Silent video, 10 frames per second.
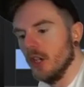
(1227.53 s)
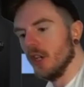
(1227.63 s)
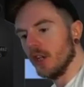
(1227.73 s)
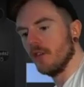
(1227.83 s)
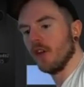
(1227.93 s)

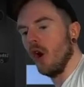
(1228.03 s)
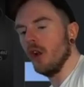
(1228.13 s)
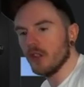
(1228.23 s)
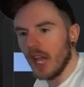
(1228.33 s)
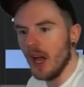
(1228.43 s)
You've
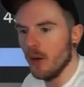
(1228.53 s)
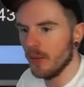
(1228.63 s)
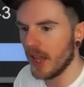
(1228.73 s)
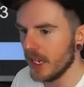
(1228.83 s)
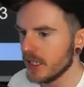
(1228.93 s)
called down
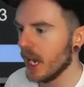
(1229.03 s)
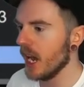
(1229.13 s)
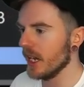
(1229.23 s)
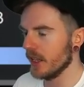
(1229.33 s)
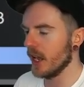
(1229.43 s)
with ace
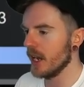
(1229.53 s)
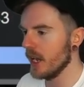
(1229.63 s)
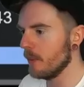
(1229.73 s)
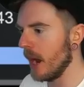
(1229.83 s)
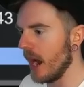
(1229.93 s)
high and then hit
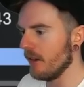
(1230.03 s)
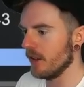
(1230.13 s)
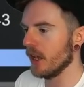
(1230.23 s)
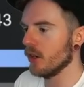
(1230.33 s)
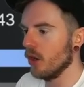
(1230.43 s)
a pair and
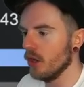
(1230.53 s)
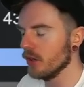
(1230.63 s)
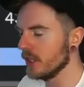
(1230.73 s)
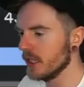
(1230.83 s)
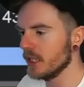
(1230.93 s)
then called.
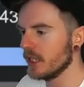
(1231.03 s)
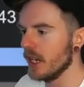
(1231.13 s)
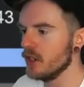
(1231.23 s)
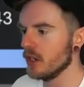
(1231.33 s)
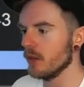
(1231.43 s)
This is
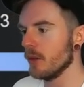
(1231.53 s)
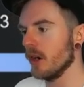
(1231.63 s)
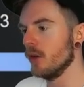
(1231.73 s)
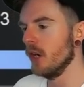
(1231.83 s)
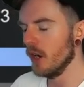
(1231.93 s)
stationary,
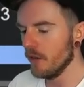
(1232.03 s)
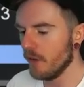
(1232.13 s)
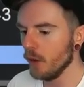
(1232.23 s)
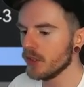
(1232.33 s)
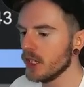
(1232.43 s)
bro.
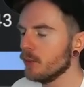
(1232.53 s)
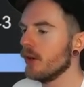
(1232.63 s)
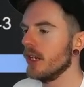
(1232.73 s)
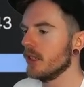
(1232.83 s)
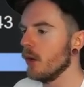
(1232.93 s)
Fold this
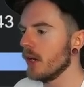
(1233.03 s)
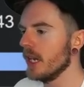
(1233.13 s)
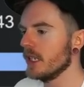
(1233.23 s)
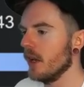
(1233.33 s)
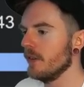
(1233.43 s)
pre. Don't get
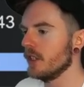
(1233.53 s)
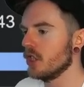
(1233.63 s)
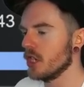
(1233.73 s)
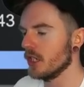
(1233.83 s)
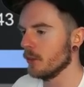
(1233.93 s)
yourself into
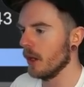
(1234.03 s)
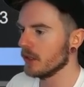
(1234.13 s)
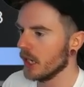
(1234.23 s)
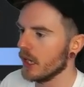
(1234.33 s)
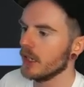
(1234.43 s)
shit spots
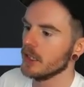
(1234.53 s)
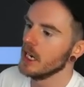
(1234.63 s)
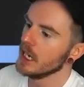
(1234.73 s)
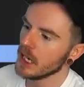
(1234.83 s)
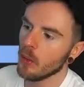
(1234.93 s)
like this.
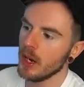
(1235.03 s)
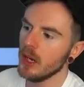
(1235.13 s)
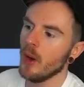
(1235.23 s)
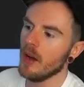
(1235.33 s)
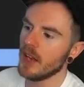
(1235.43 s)
Now, when
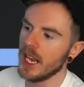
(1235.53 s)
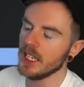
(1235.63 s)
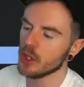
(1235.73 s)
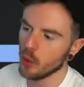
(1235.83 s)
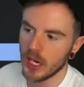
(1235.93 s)
you have
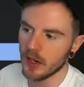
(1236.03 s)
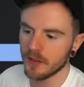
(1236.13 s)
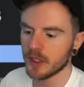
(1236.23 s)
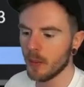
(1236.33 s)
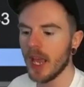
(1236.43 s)
ace queen of
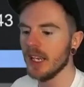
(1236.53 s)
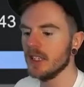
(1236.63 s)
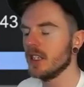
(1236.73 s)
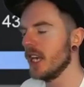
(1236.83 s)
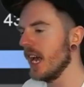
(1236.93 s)

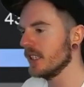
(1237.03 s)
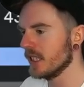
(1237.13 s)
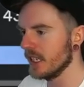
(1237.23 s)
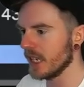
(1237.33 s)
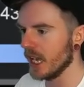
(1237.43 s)
spades, yes,
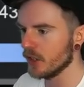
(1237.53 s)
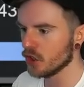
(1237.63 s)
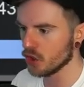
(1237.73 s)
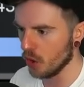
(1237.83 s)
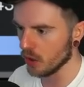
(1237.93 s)
this hand
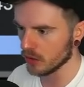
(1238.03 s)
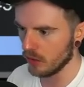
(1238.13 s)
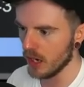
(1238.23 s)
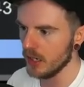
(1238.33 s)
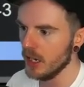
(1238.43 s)
sucks,
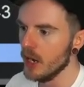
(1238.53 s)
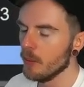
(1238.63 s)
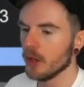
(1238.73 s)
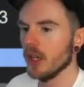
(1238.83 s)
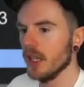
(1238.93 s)
right?
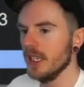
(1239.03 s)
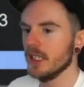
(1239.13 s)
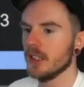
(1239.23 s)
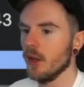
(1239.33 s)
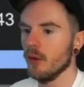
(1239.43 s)
But at
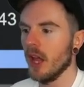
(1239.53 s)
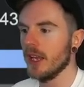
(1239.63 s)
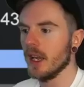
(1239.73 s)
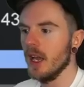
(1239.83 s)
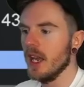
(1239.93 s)
least that,
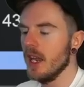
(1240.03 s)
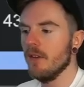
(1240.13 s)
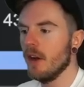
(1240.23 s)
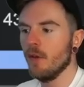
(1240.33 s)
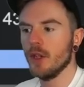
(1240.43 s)
like,
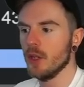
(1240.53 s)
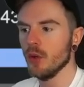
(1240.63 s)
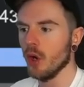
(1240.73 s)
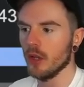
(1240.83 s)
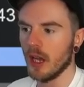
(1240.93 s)
even if we do
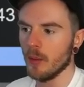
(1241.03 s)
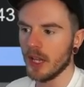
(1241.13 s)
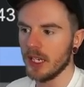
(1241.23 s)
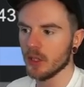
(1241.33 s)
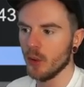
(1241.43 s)
call down with
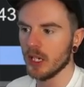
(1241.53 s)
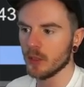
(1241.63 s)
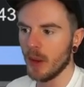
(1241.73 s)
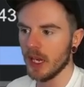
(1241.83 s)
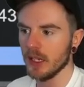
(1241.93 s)
ace queen of
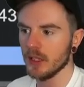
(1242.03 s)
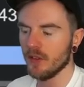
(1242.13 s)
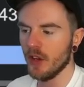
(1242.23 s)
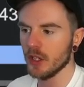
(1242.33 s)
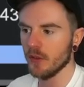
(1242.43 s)
spades,
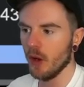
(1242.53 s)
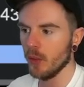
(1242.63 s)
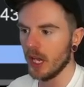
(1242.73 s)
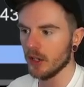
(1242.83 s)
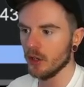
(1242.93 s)
first of all,
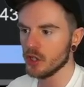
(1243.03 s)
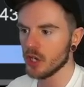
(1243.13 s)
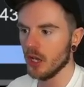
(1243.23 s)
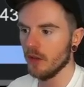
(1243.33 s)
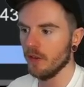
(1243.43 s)
we had a nut
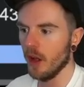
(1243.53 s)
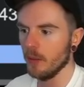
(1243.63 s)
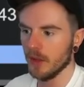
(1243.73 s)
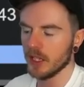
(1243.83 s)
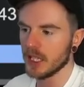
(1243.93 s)
shot on the flop
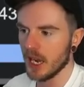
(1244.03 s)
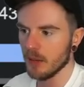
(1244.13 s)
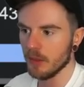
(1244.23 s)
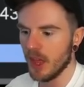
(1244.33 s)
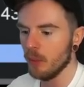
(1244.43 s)
the
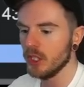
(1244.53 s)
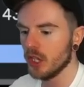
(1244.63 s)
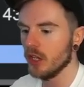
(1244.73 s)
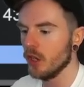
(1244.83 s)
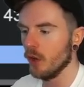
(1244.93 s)
same. Then we
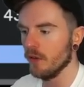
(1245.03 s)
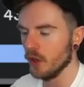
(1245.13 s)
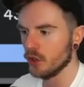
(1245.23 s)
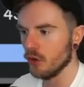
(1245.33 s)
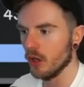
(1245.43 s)
turned the nut
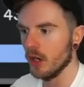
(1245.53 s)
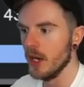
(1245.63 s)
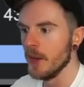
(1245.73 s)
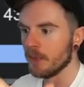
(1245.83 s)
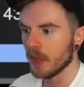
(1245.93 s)
flush draw.
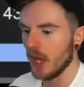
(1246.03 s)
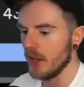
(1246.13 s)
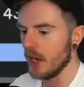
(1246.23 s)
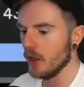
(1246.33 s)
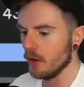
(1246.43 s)
And
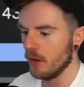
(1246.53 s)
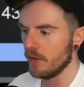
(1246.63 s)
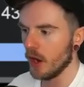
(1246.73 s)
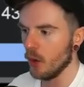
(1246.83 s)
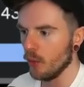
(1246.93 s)
then on the
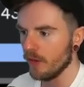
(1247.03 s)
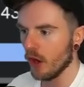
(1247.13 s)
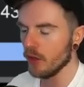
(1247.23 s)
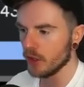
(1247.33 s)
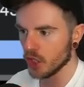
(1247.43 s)
river, we've
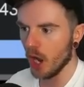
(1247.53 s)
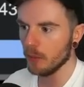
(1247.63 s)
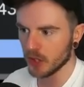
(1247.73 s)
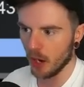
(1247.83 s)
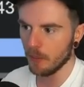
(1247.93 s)
got the
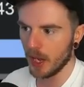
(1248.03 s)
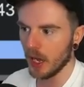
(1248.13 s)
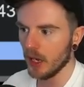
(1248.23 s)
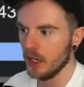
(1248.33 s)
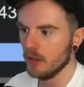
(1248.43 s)
top, top
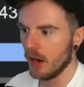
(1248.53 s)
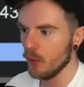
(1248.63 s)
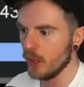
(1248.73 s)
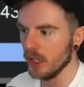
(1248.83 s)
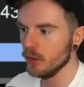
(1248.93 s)
pair, right?
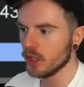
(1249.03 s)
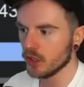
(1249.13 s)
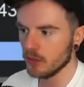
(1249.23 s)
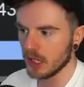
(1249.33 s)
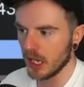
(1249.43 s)
We lose to
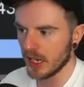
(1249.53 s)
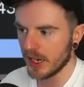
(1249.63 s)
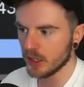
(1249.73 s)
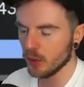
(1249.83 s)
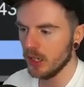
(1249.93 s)
something like
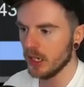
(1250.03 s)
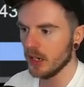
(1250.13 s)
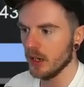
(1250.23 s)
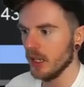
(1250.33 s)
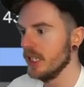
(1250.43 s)
ace queen here.
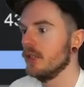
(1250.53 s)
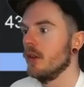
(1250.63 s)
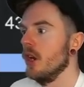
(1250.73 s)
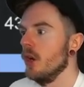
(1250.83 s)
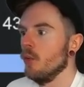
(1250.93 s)
At least
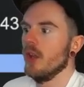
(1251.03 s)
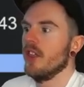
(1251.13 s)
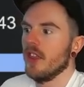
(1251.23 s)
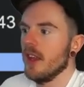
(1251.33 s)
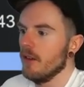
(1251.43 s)
we
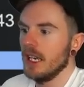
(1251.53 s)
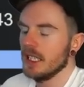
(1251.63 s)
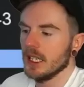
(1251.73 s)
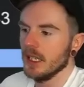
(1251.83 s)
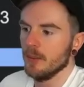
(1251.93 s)

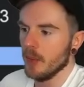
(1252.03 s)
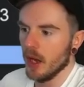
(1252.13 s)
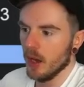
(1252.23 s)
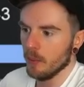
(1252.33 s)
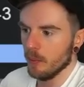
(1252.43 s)
theoretically
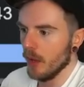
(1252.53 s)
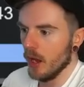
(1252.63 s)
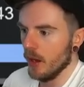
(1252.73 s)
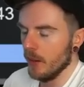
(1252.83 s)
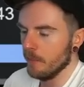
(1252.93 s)
uh,
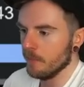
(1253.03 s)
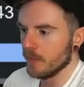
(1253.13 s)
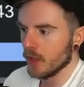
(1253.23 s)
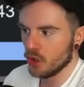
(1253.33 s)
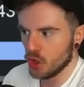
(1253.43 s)
um,
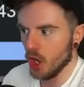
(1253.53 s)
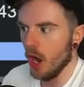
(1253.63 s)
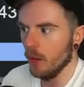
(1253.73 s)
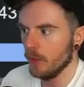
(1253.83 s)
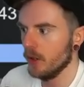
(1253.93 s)

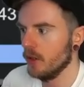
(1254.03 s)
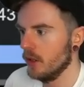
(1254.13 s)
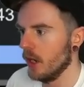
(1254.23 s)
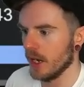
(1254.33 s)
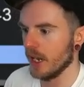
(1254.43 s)
chop
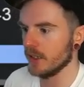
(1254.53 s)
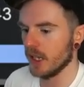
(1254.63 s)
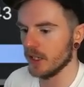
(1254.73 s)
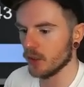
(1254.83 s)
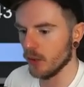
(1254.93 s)
against
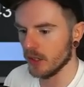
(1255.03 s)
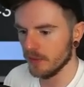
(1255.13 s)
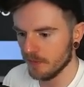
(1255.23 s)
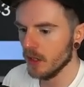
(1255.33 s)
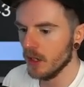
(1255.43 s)
ace queen.
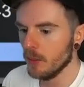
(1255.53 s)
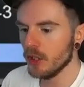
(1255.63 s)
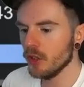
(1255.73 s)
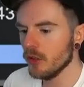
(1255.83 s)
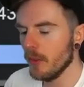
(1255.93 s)
But
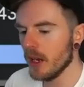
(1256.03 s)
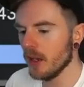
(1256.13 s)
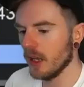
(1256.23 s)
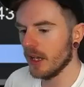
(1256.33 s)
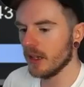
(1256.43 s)
it doesn't
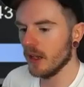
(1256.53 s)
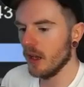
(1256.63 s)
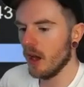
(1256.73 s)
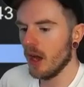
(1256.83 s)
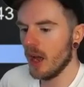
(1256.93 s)
matter. Like, oh,
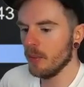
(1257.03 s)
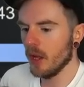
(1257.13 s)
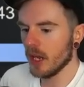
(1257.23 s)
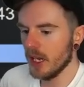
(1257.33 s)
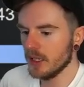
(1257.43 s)
I
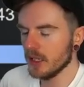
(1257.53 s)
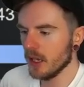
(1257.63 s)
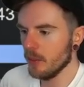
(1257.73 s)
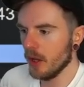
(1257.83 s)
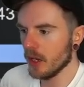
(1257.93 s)
block aces,
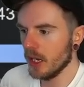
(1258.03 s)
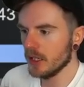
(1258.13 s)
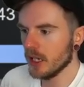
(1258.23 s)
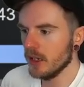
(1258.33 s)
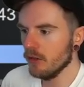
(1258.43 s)
I block
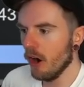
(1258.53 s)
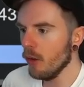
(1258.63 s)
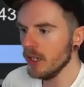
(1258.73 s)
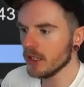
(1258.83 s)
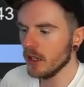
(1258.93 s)
ace. You're
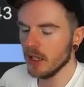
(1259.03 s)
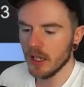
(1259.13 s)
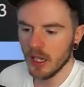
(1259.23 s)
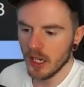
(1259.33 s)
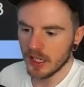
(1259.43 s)
always gonna.
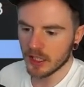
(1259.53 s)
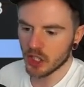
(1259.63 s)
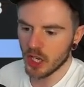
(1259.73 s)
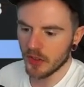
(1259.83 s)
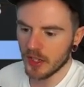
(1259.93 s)
It's a
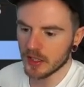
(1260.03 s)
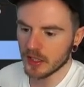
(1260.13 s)
shit thing to